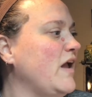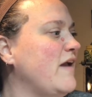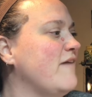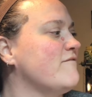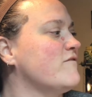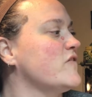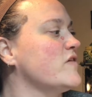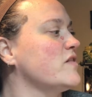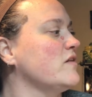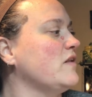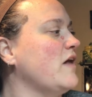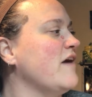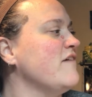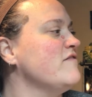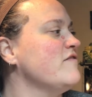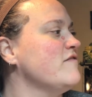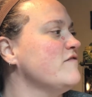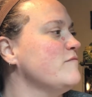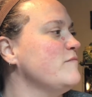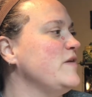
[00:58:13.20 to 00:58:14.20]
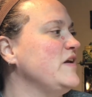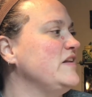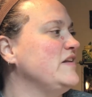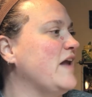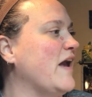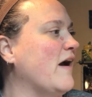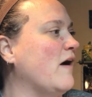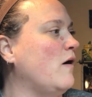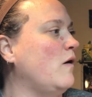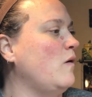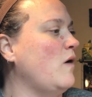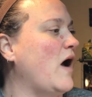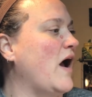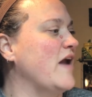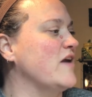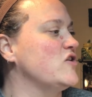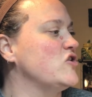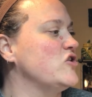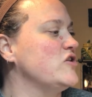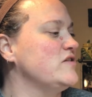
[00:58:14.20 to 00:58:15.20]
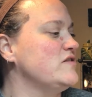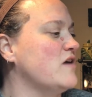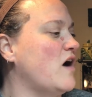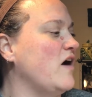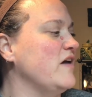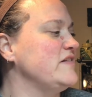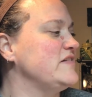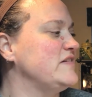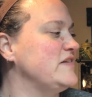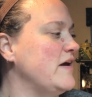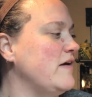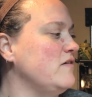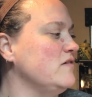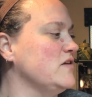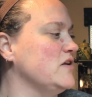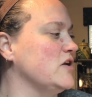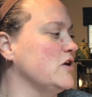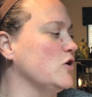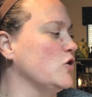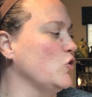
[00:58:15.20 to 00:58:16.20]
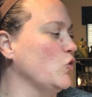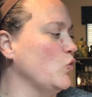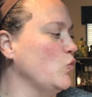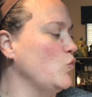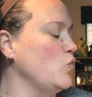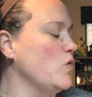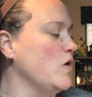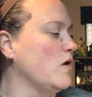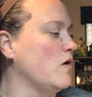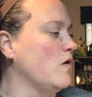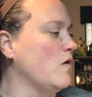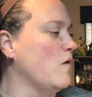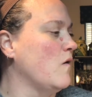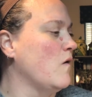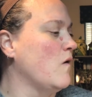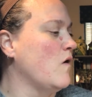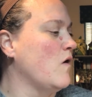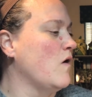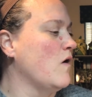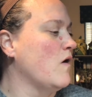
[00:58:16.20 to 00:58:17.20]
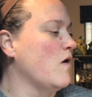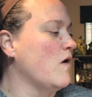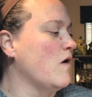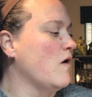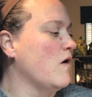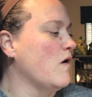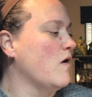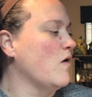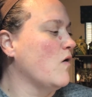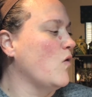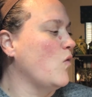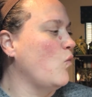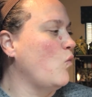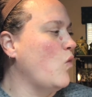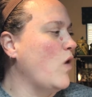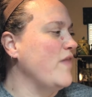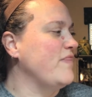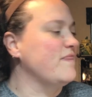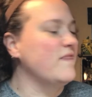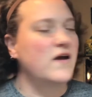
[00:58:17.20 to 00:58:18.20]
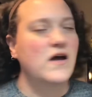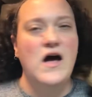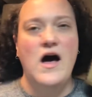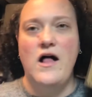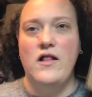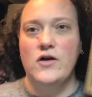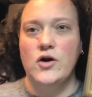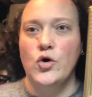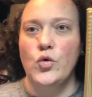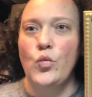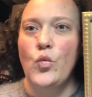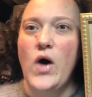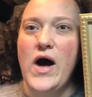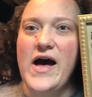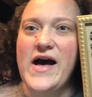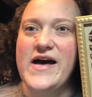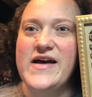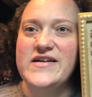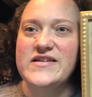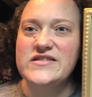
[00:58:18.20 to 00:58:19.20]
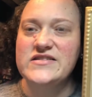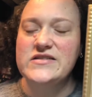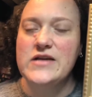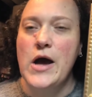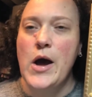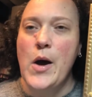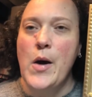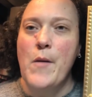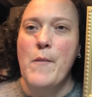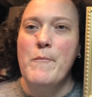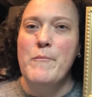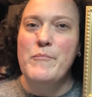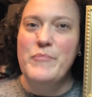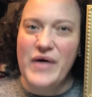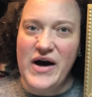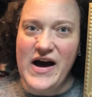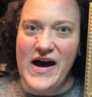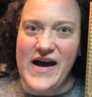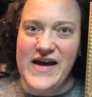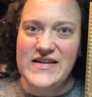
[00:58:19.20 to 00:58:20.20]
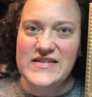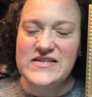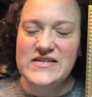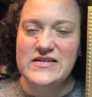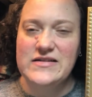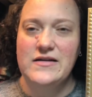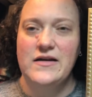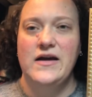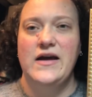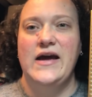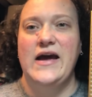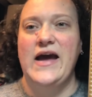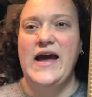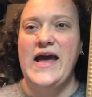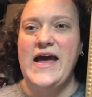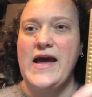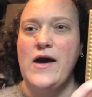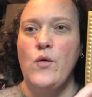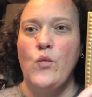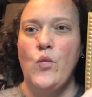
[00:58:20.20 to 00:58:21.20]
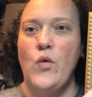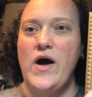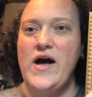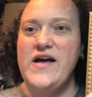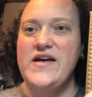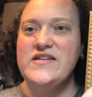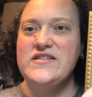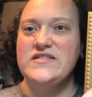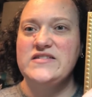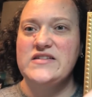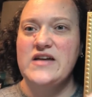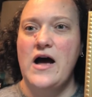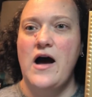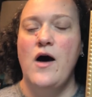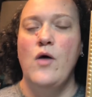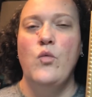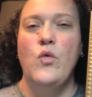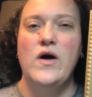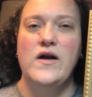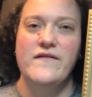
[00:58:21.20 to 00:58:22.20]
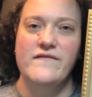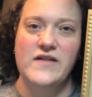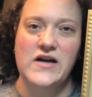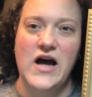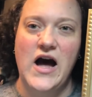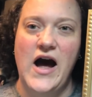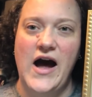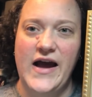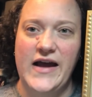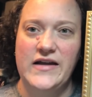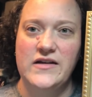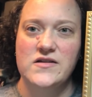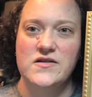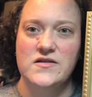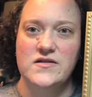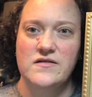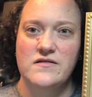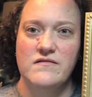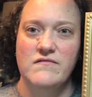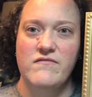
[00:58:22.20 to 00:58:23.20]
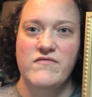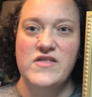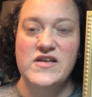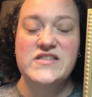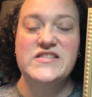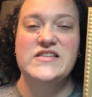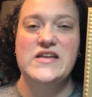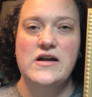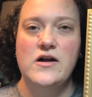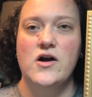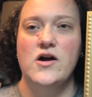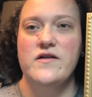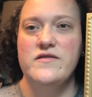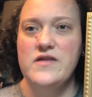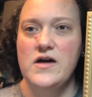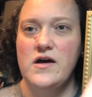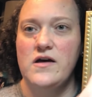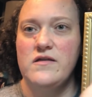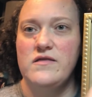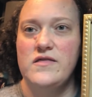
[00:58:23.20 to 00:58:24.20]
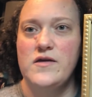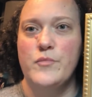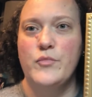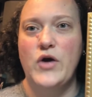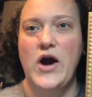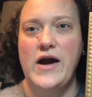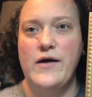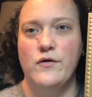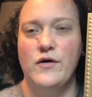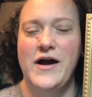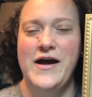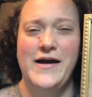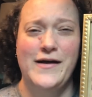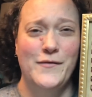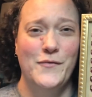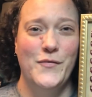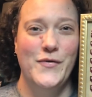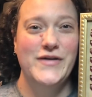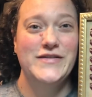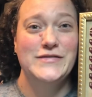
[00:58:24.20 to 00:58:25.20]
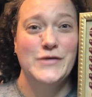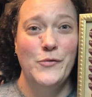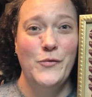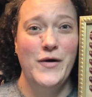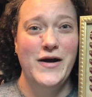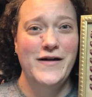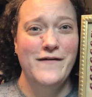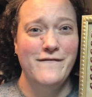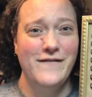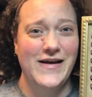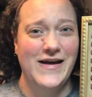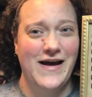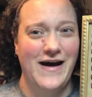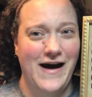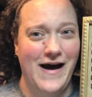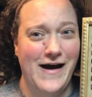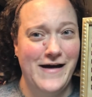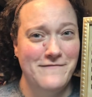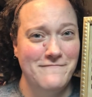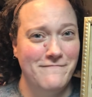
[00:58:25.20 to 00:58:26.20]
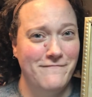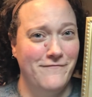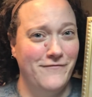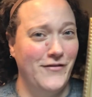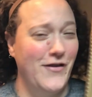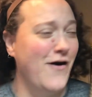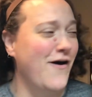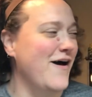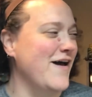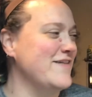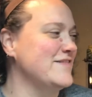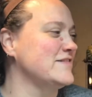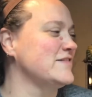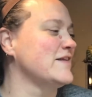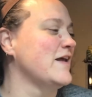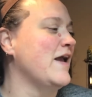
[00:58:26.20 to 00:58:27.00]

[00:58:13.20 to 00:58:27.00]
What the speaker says: for the life of me now, I could not tell you what the color was, but it was a one-of-a-kind. The center, the bright red, was a one-of-a-kind floss.